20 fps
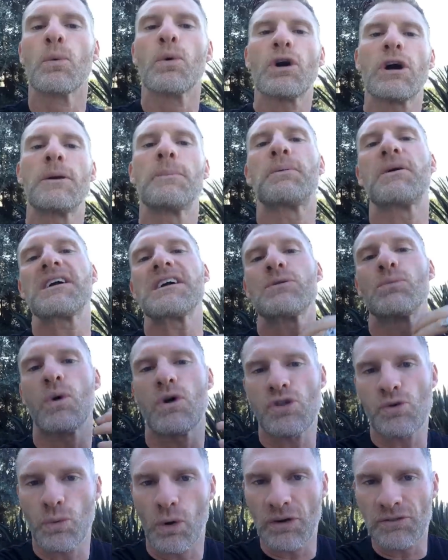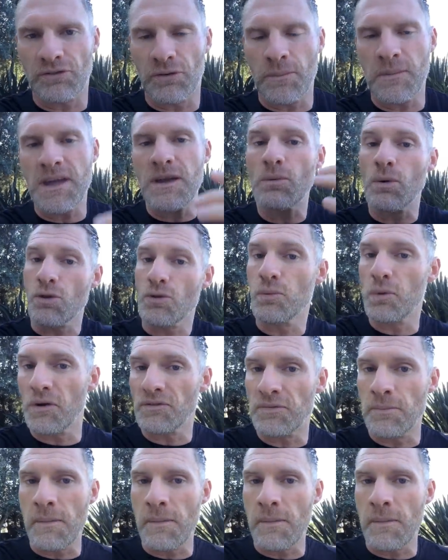We're going to bring in what's worked for me, what's worked